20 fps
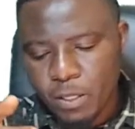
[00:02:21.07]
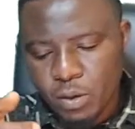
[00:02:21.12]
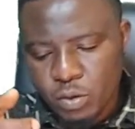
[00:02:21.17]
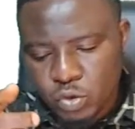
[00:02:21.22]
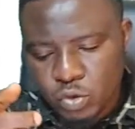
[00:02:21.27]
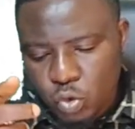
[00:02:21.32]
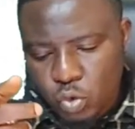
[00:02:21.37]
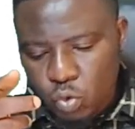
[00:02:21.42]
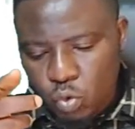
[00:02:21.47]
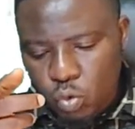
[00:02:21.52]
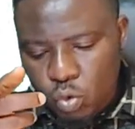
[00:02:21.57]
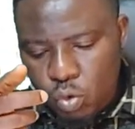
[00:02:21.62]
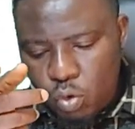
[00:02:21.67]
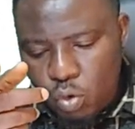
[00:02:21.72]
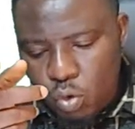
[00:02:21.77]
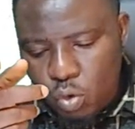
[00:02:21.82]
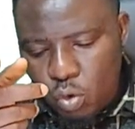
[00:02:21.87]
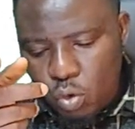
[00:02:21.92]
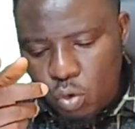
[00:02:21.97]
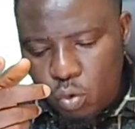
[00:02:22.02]
So
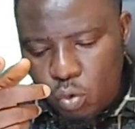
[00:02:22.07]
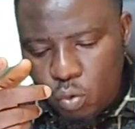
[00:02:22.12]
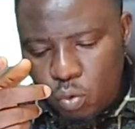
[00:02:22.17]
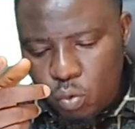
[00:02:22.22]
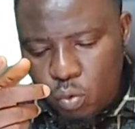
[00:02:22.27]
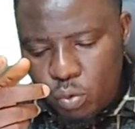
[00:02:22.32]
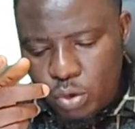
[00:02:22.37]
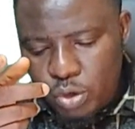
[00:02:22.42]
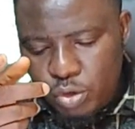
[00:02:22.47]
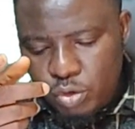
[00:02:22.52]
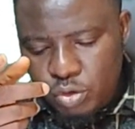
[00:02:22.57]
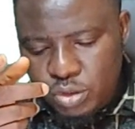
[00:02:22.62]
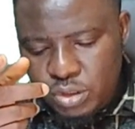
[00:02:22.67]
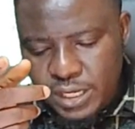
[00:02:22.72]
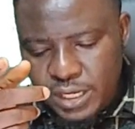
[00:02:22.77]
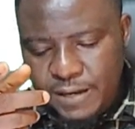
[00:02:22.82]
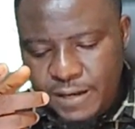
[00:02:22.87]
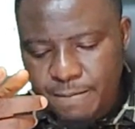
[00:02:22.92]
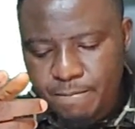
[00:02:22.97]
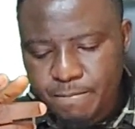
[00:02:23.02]
we use
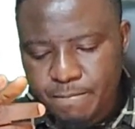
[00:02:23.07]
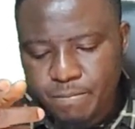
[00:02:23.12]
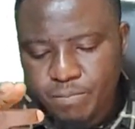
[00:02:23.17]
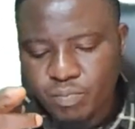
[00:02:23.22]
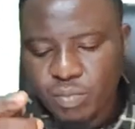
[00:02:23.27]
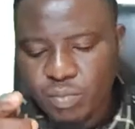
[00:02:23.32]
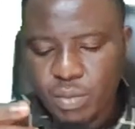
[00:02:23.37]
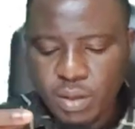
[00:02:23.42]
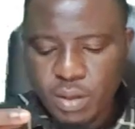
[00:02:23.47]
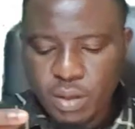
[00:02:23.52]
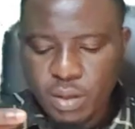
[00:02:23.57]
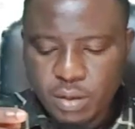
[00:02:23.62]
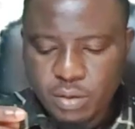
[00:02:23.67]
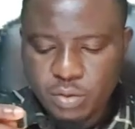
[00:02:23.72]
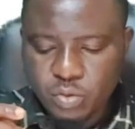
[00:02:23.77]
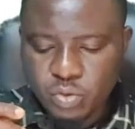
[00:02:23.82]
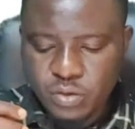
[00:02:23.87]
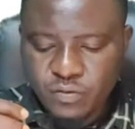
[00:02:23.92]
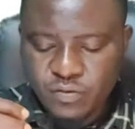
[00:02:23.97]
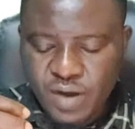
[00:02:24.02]
3
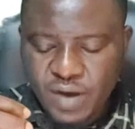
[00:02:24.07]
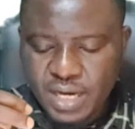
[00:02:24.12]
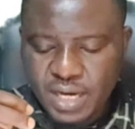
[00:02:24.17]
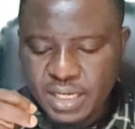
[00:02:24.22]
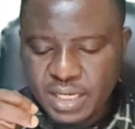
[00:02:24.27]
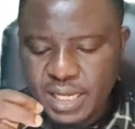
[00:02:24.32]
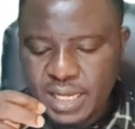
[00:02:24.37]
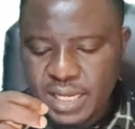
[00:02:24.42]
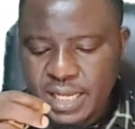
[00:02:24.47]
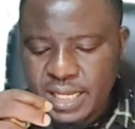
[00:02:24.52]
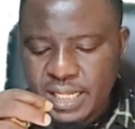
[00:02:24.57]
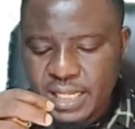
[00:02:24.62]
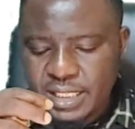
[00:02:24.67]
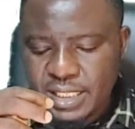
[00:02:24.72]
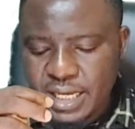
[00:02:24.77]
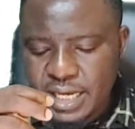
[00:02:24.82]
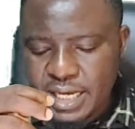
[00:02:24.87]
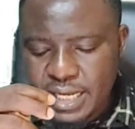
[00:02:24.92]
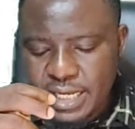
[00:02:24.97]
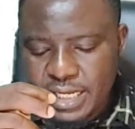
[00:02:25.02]
to divide.
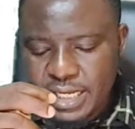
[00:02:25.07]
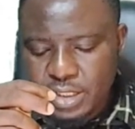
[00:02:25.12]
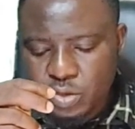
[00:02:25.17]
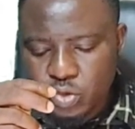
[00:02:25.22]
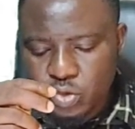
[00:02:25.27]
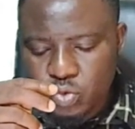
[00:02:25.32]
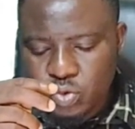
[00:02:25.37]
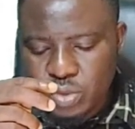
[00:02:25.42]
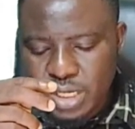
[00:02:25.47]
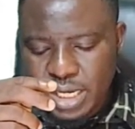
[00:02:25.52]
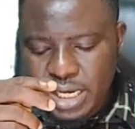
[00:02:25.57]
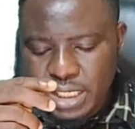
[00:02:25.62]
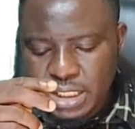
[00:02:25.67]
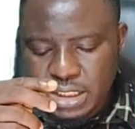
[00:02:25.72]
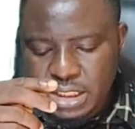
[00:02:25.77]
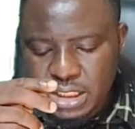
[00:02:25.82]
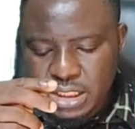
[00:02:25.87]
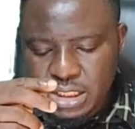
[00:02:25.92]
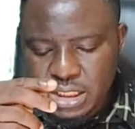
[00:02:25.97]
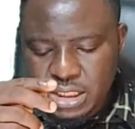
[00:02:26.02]
3 into
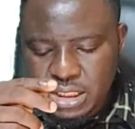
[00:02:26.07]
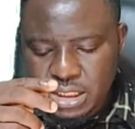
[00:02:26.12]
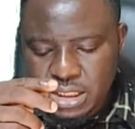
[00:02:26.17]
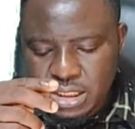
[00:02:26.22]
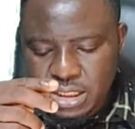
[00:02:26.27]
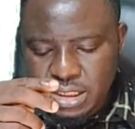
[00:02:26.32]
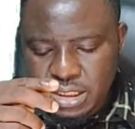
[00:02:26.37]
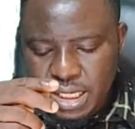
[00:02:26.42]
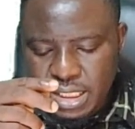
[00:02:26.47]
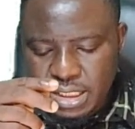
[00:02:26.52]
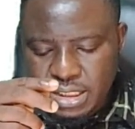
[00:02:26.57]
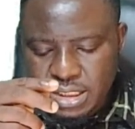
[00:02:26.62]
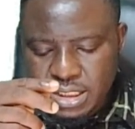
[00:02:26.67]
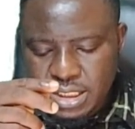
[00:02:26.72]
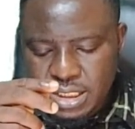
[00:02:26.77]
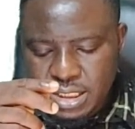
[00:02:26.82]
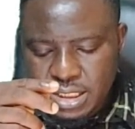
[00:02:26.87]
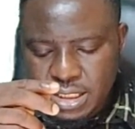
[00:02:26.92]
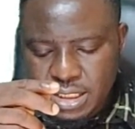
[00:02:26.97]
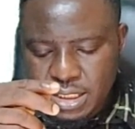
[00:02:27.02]
90 is
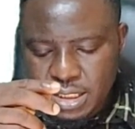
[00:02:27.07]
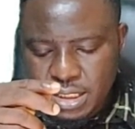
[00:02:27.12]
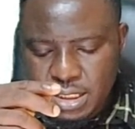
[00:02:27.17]
30.